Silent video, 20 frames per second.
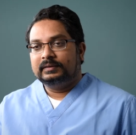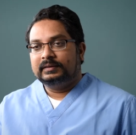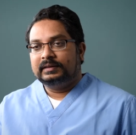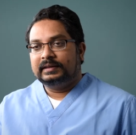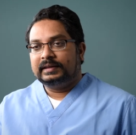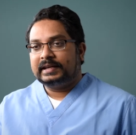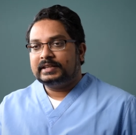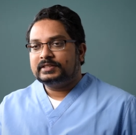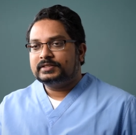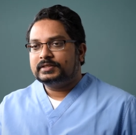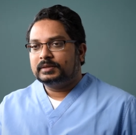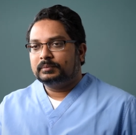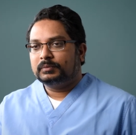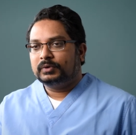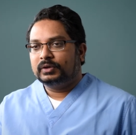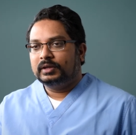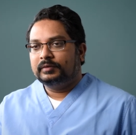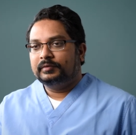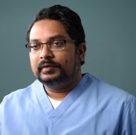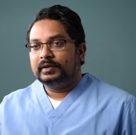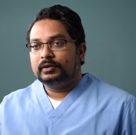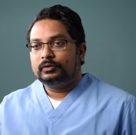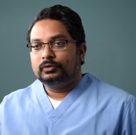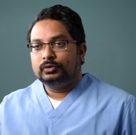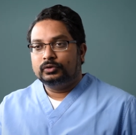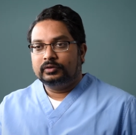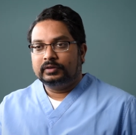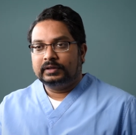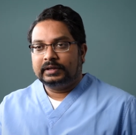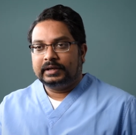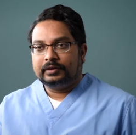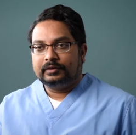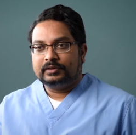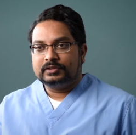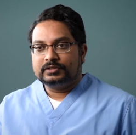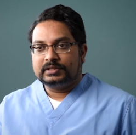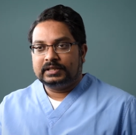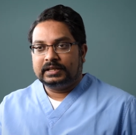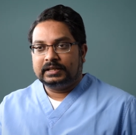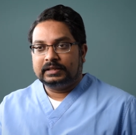The nice thing about living in a rural
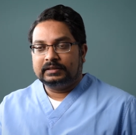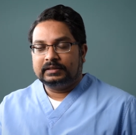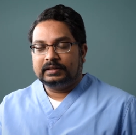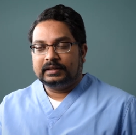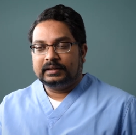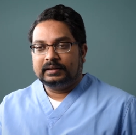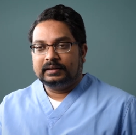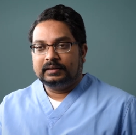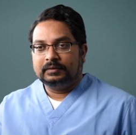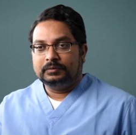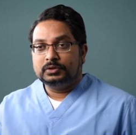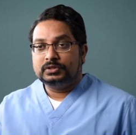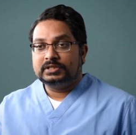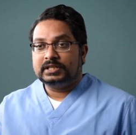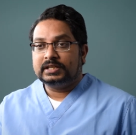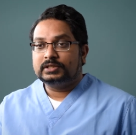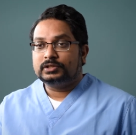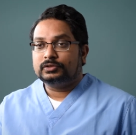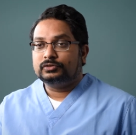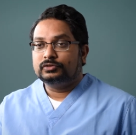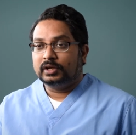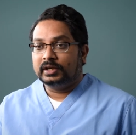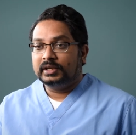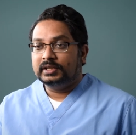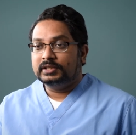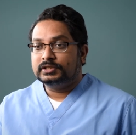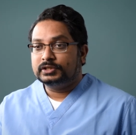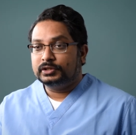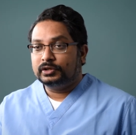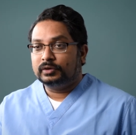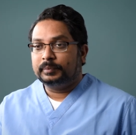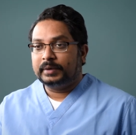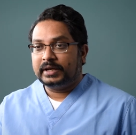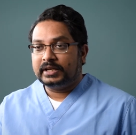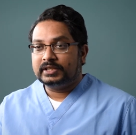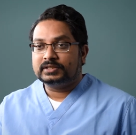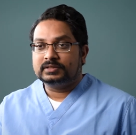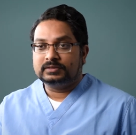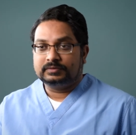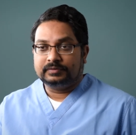area is that uh, you tend to run into your
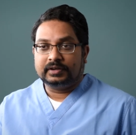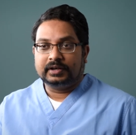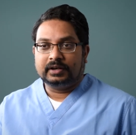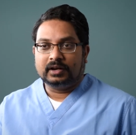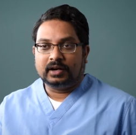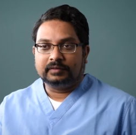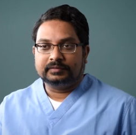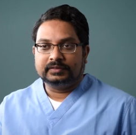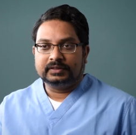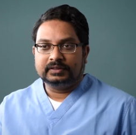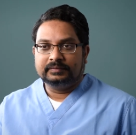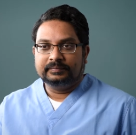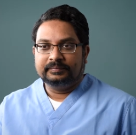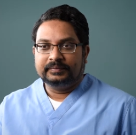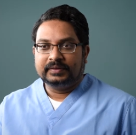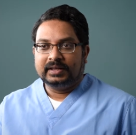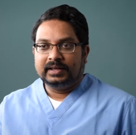patients very often.